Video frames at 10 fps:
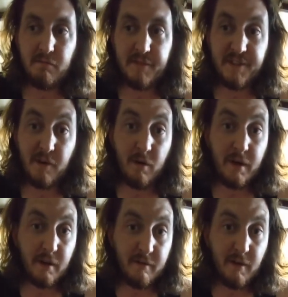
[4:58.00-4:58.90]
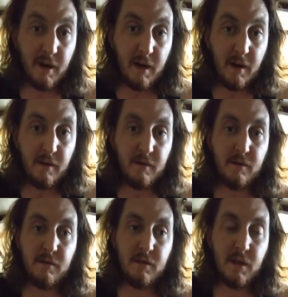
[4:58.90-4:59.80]
starting a fire,
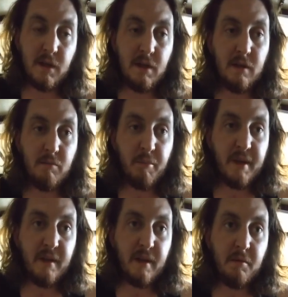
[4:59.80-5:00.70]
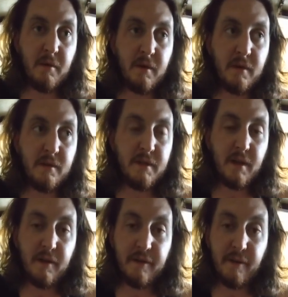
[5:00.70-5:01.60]
being able to
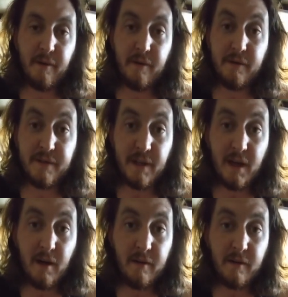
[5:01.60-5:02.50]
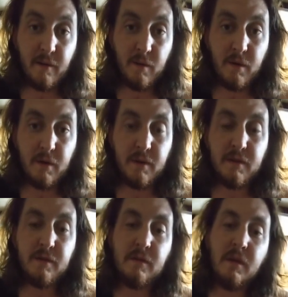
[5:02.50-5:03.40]
tell north and south in the woods.